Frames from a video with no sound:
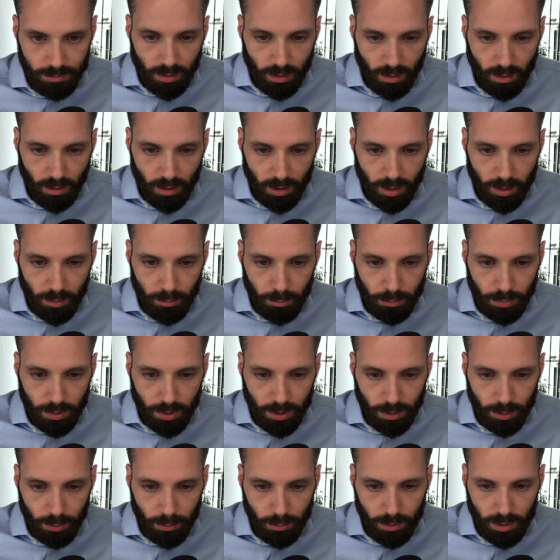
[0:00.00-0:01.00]
Time
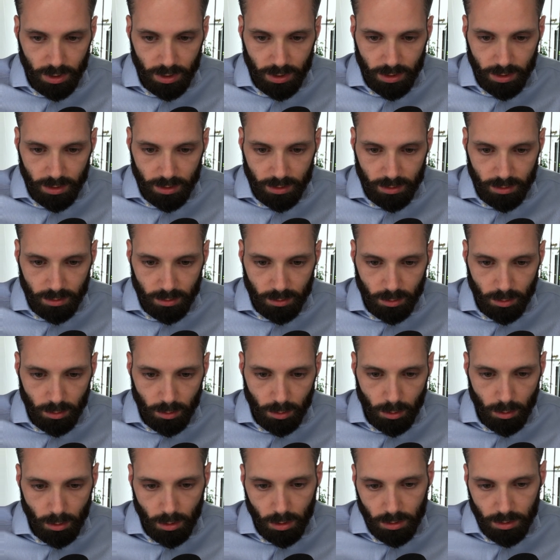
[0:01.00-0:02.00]
period
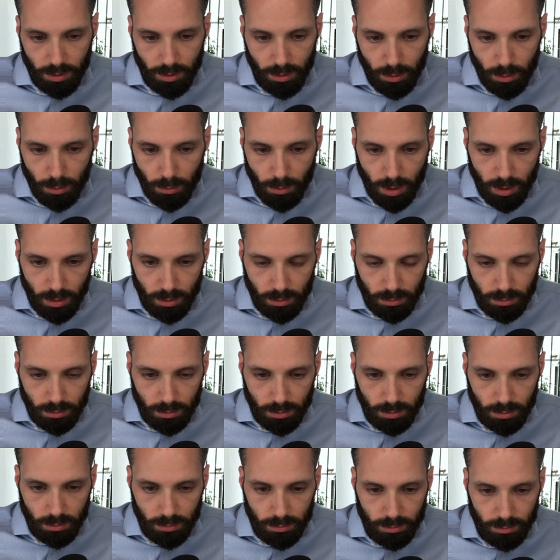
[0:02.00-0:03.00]
all year
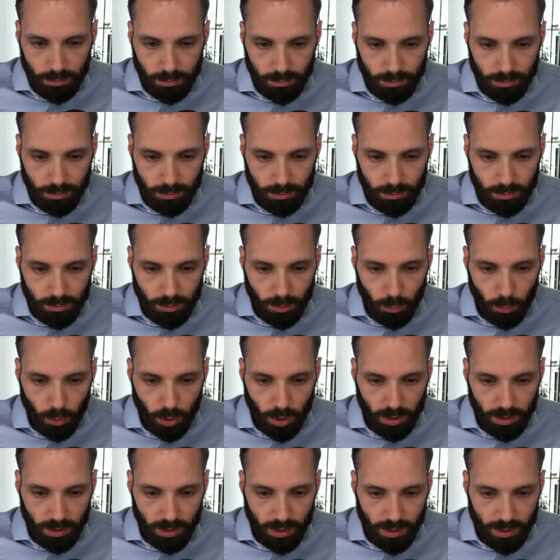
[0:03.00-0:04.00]
round.
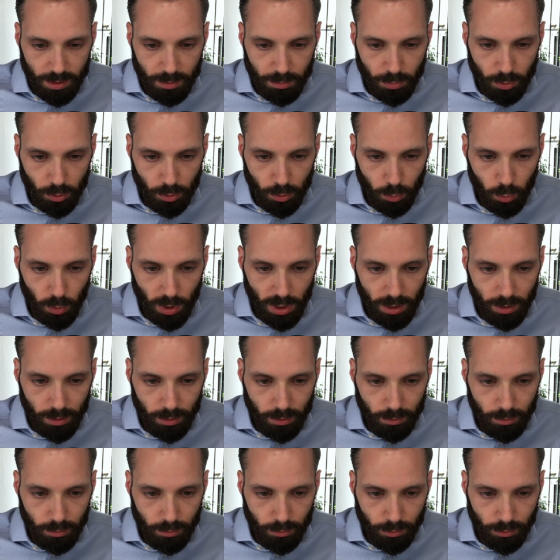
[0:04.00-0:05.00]
Work days per week
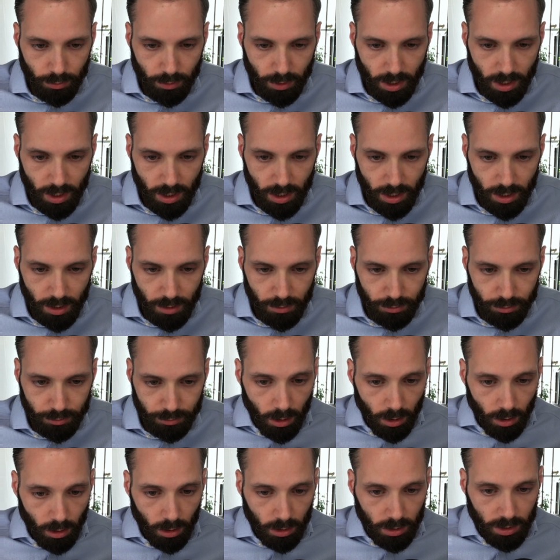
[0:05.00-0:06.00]
5.
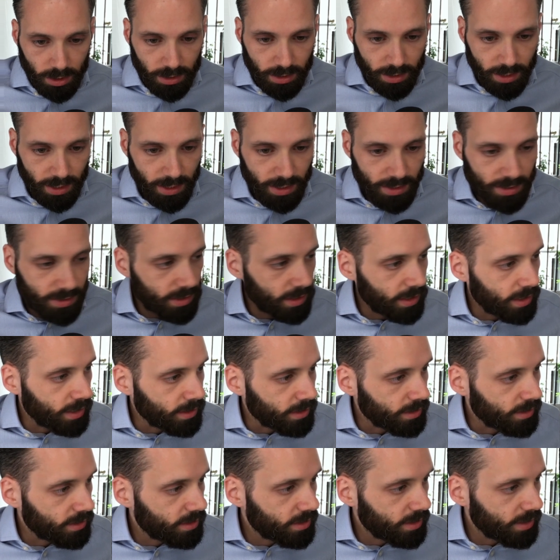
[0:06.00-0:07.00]
Holidays
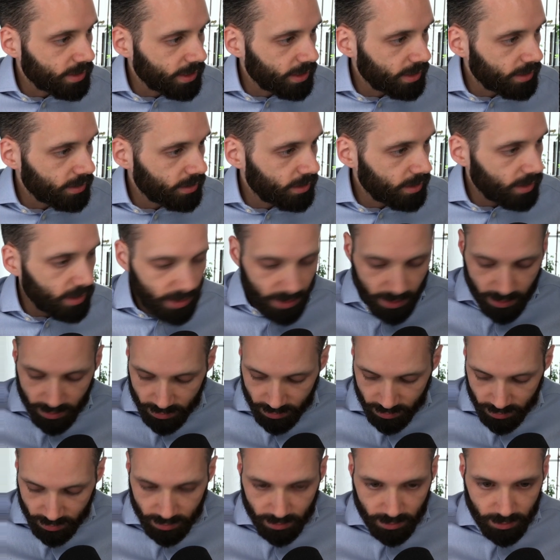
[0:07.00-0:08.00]
and sick
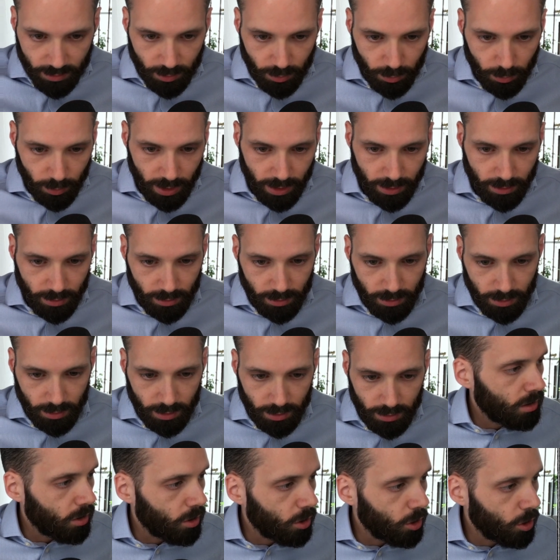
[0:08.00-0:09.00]
days 20.
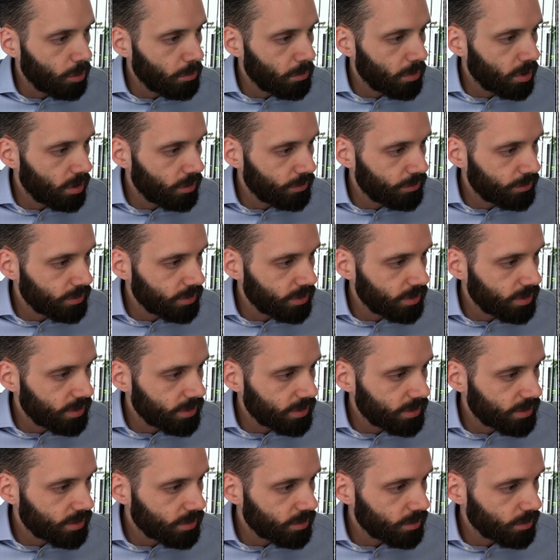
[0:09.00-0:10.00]
Home
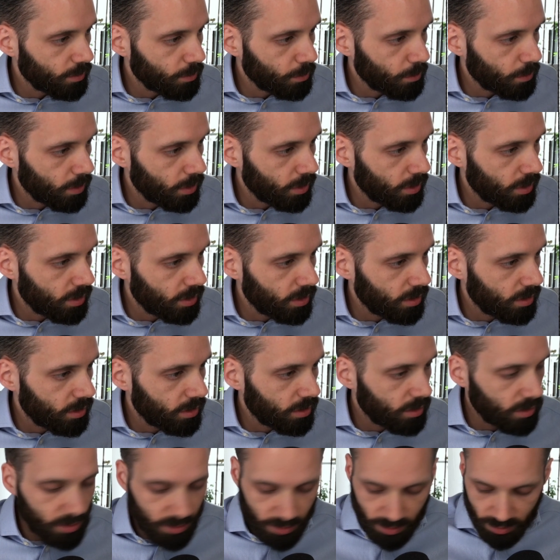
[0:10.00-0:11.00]
office
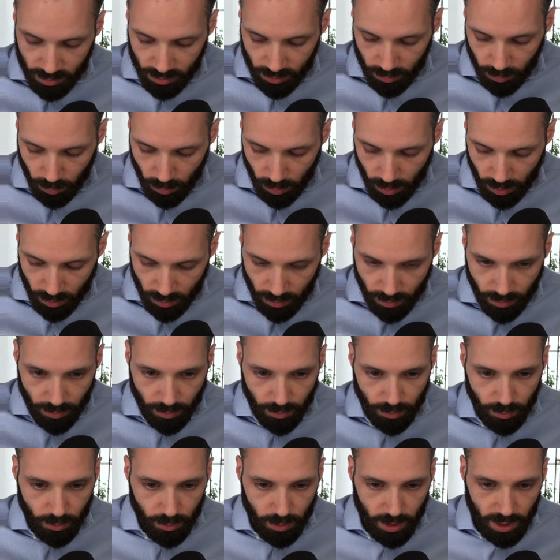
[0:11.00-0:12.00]
was
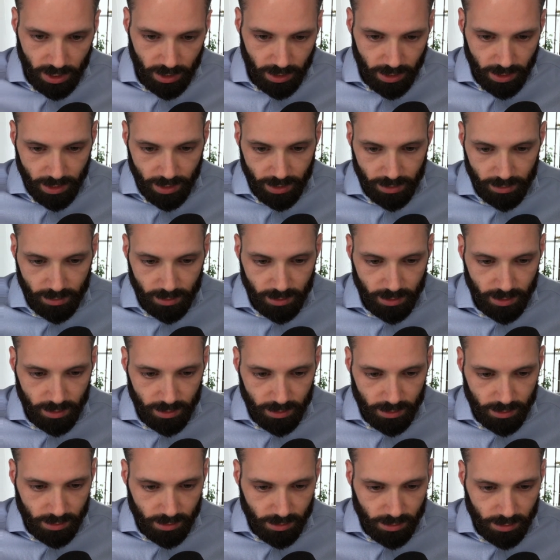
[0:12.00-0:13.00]
138
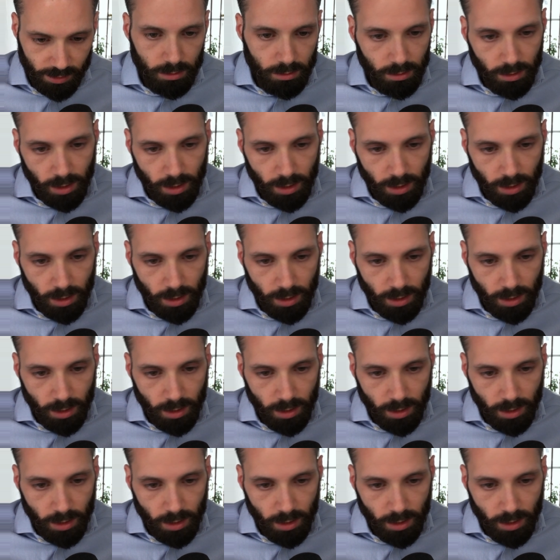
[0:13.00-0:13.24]
days.